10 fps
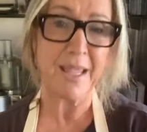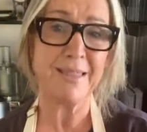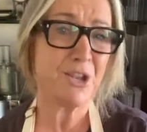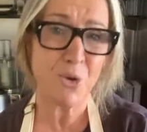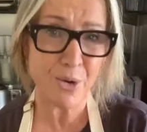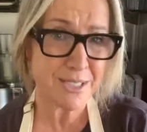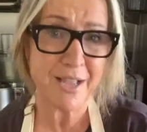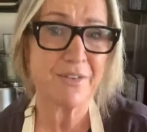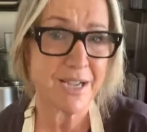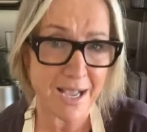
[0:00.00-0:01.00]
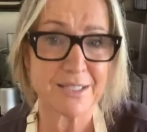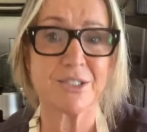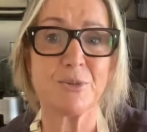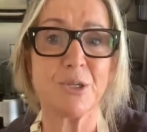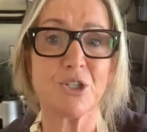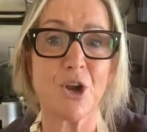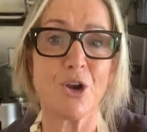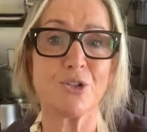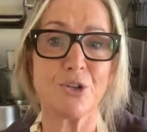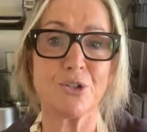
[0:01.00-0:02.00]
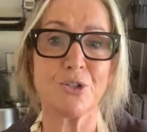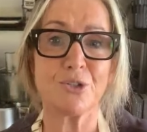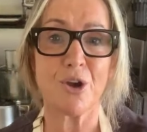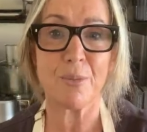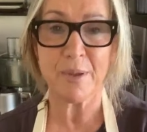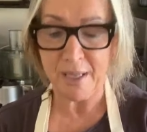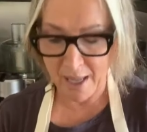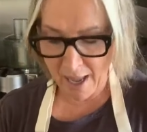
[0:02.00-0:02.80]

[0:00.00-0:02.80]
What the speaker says: And then you always have a custard which goes on top.